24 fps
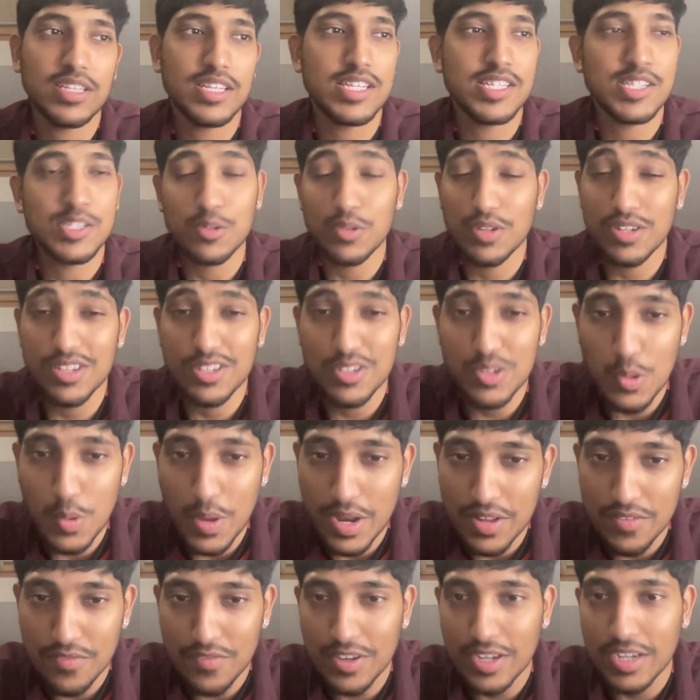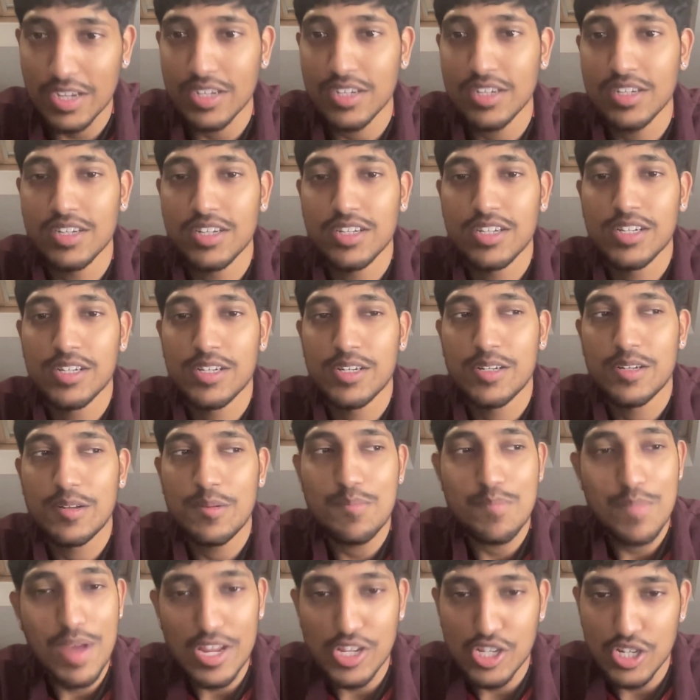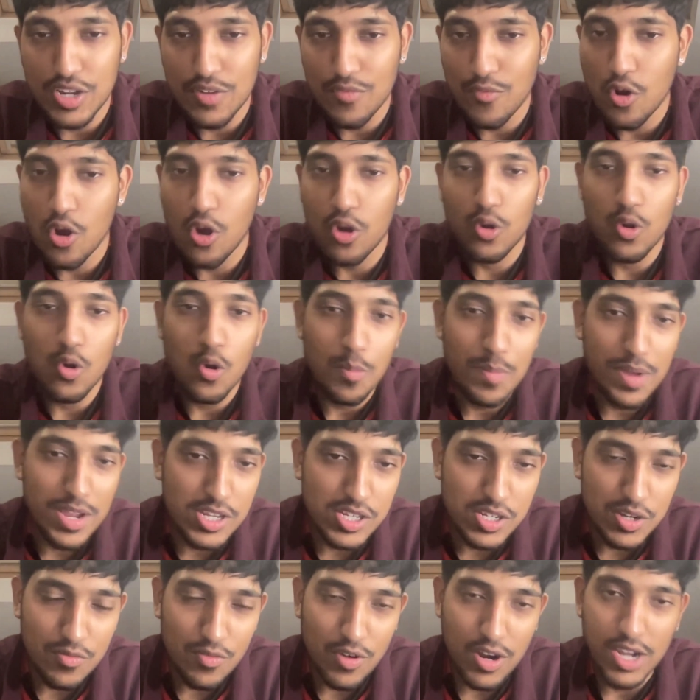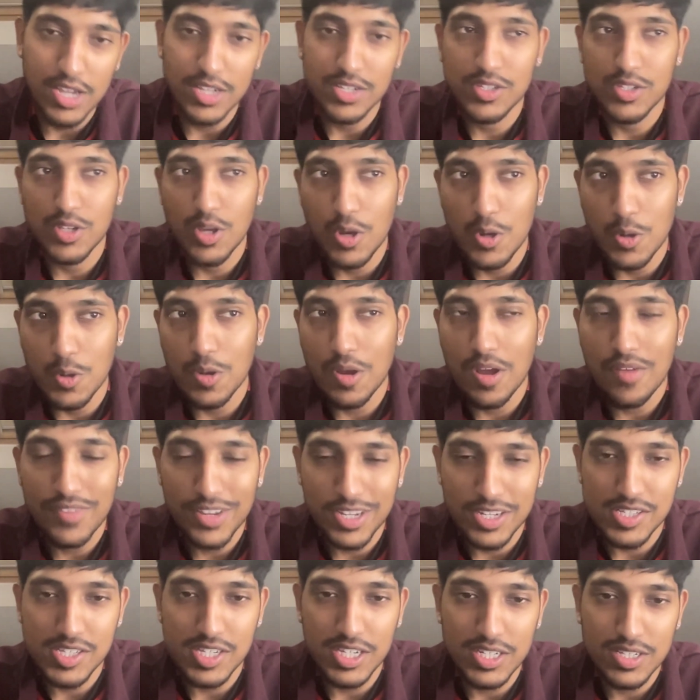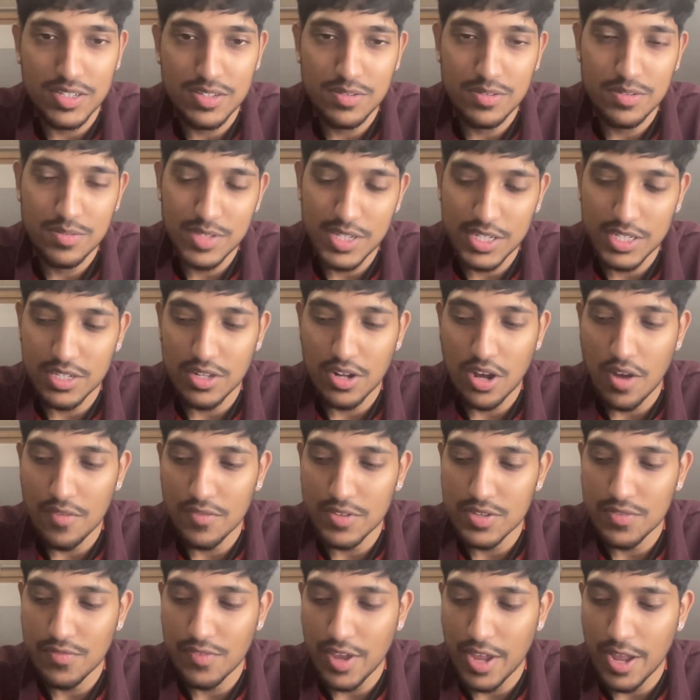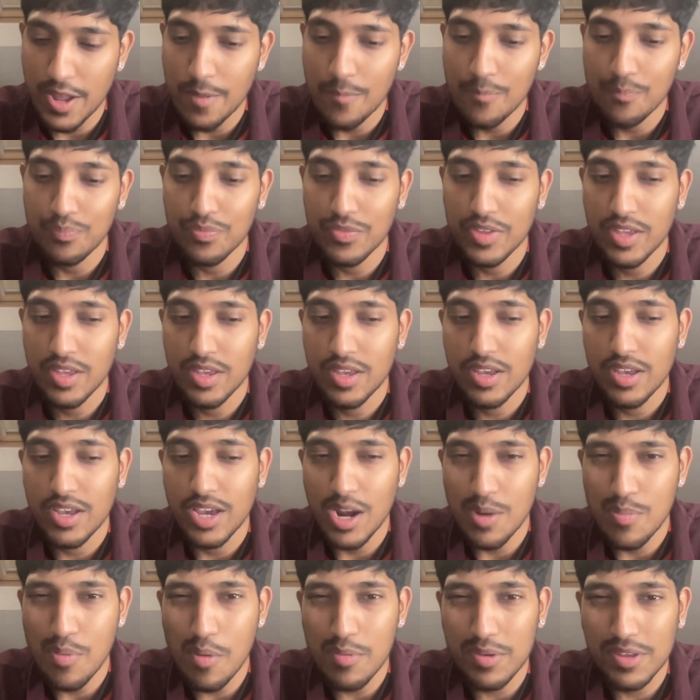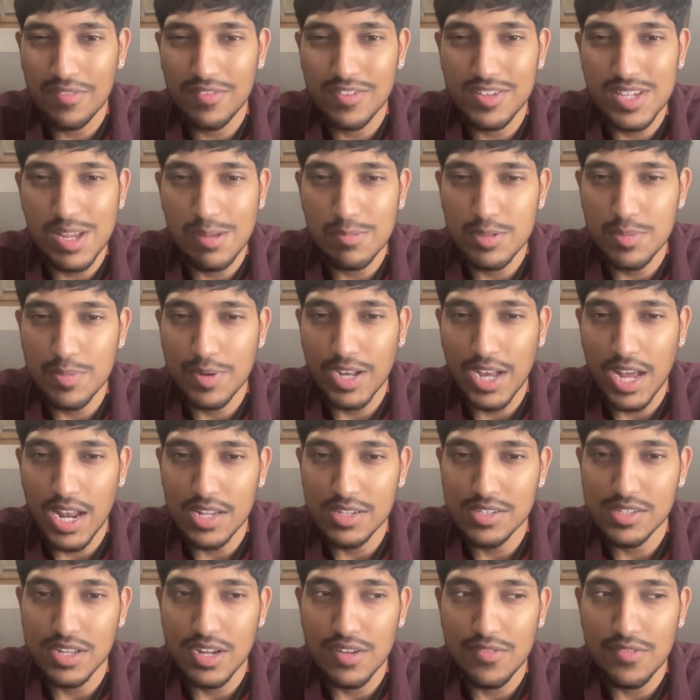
He still didn't do anything majorly wrong or majorly right. So I think a 6.5 is fair. And I'll probably give the same to McAllister.